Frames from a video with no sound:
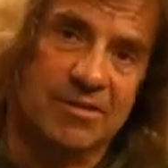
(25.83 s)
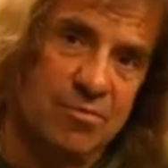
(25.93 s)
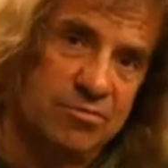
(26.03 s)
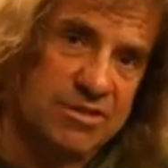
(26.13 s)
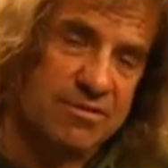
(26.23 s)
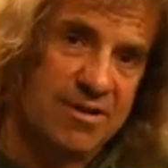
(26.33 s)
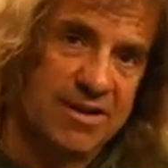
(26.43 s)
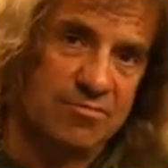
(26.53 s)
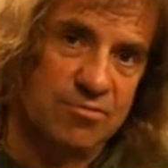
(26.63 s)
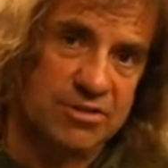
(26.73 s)
The
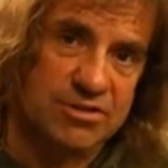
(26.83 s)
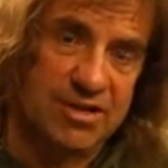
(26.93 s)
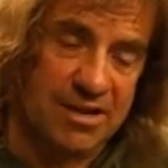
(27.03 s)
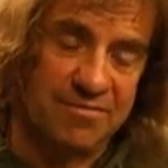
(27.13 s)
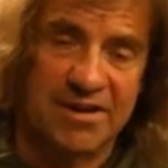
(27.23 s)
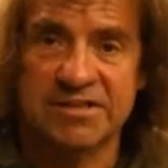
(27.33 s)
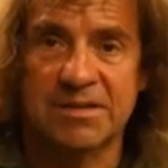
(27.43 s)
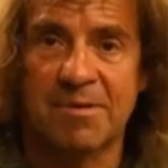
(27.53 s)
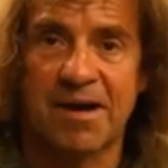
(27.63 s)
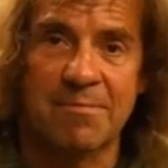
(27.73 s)
multi-rig was
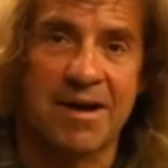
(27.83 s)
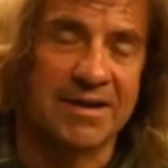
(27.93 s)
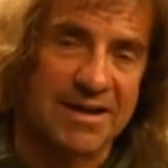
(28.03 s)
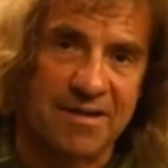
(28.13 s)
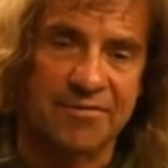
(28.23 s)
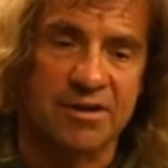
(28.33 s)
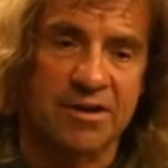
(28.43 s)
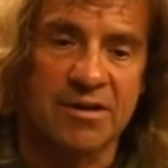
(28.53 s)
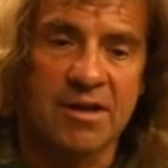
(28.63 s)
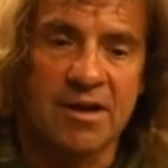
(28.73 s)
invented by Mike
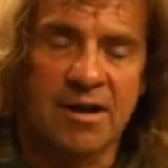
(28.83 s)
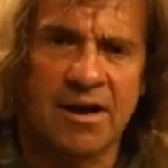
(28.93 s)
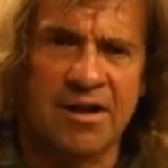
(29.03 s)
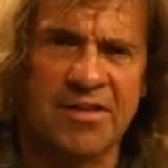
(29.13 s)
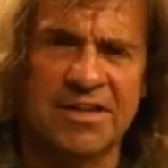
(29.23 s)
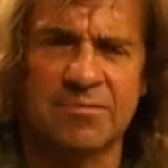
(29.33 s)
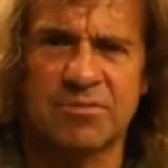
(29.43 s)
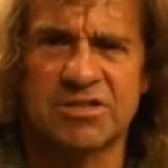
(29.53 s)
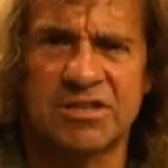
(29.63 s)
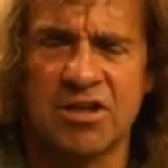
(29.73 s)
Kavanagh, and I think it
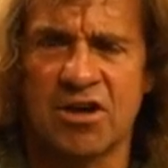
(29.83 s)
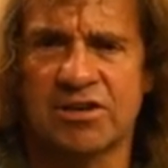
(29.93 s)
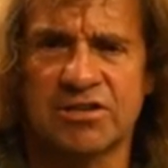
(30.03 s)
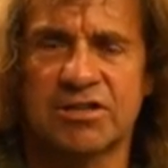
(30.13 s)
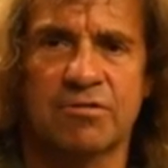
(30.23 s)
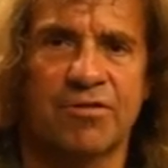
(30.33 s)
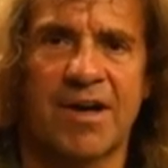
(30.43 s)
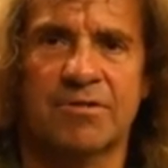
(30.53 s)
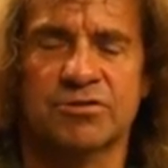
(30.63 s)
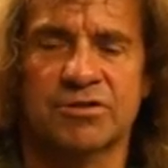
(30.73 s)
was in the early
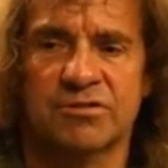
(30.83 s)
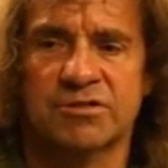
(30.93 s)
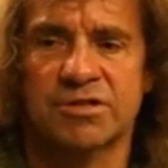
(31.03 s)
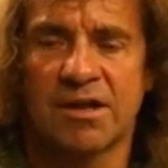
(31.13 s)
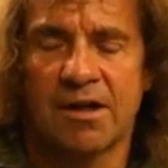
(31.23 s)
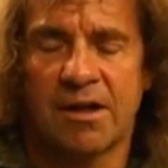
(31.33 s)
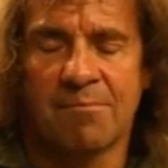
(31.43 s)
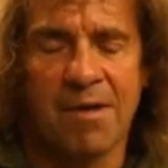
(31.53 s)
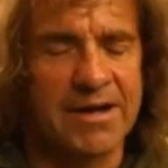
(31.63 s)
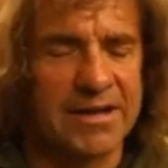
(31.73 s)
2000s.
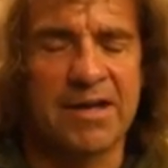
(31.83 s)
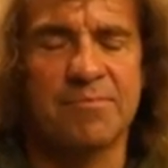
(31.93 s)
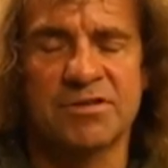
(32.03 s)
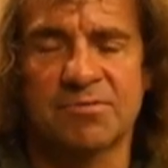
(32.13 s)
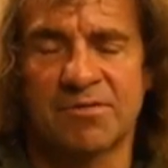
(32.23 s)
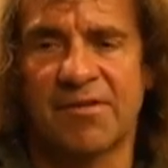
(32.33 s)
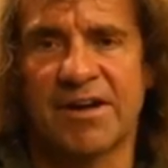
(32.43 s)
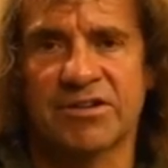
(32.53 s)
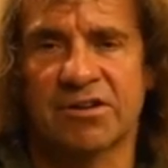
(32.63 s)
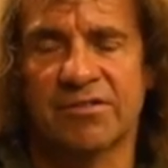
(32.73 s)
Mike gave me some
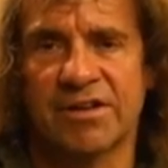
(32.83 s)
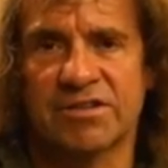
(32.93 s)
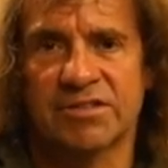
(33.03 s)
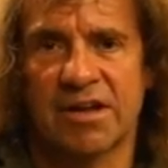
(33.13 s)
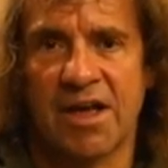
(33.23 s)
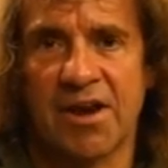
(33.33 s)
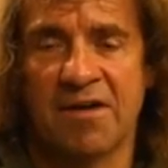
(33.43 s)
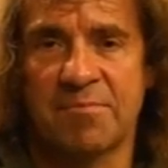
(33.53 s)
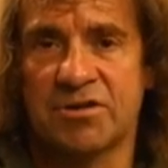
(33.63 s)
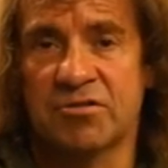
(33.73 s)
advice on this, and
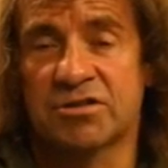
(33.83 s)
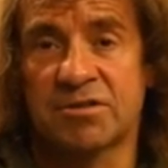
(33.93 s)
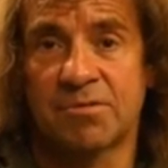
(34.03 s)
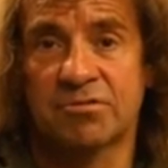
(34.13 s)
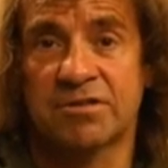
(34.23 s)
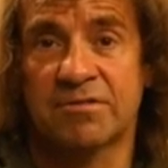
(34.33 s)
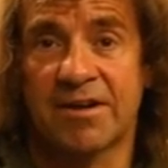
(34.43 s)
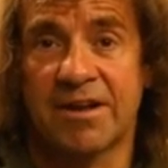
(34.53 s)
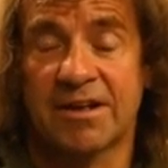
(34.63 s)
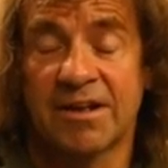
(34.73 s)
I've been using the
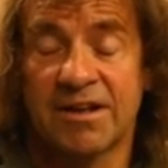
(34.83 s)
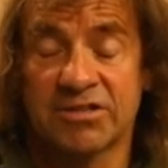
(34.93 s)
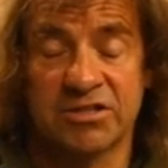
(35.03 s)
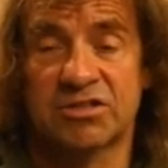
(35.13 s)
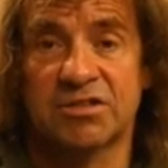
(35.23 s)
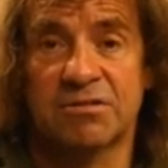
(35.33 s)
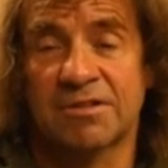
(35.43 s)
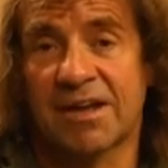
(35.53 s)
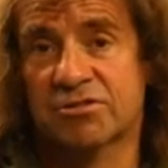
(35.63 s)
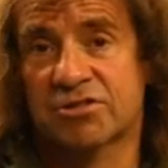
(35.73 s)
multi-rig since
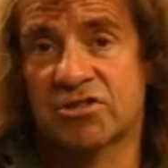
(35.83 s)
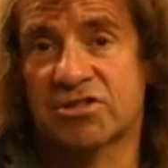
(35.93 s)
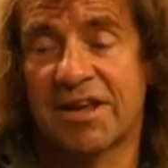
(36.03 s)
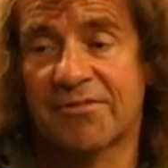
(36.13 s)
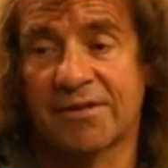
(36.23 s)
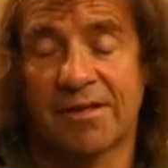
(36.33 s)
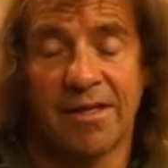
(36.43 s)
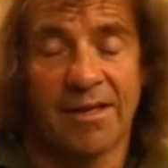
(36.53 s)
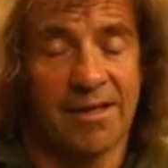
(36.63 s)
2007.